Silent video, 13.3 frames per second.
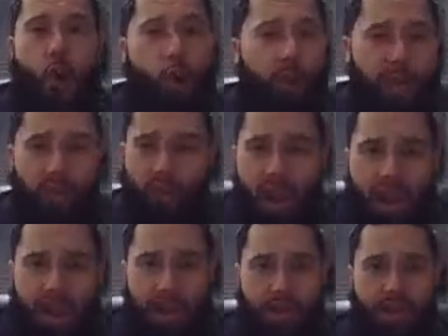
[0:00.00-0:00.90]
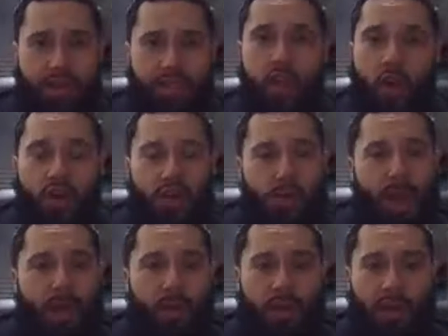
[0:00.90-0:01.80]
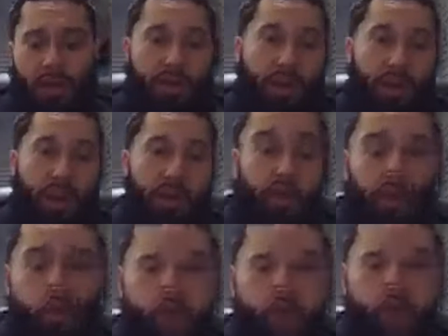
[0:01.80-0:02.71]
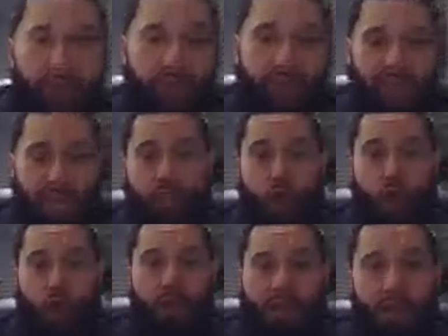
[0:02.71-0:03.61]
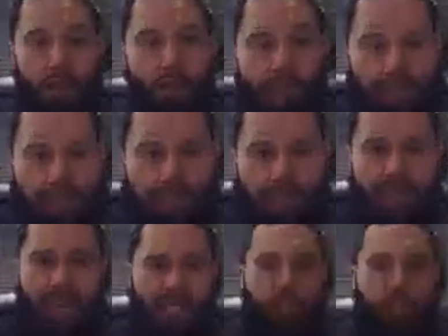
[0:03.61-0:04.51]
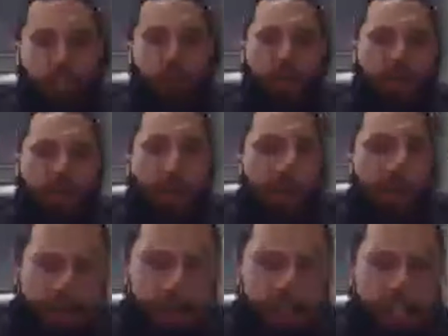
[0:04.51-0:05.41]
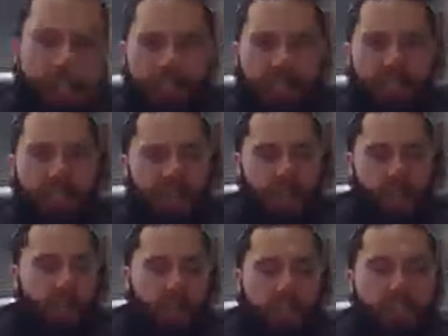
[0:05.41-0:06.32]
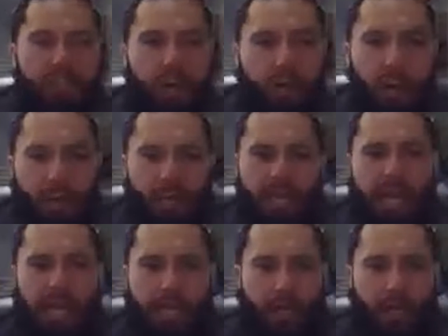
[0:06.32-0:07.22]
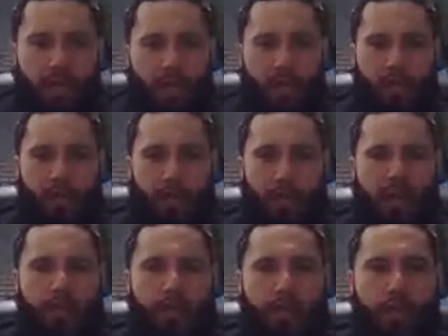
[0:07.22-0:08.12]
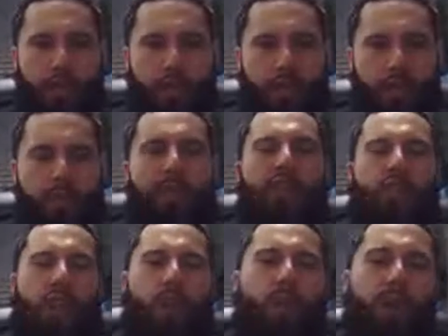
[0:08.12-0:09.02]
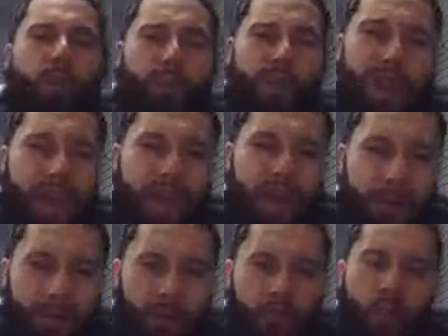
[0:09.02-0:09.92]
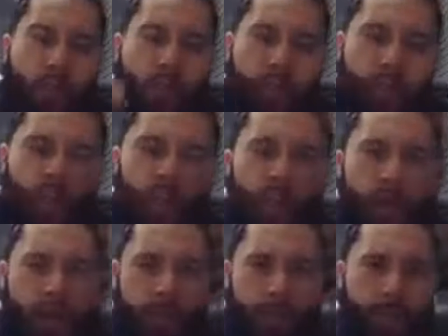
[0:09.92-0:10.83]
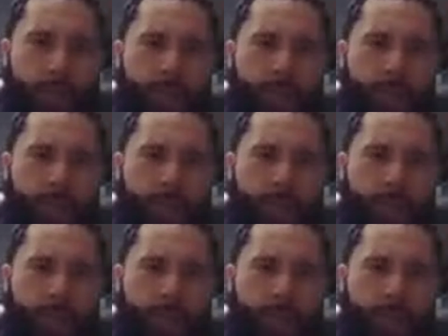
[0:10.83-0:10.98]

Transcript: old and gray, talking about the supervisors and talking about the managers and talking about the team leaders because you're still in the beginning. Because you didn't want to put in that effort to work your way up.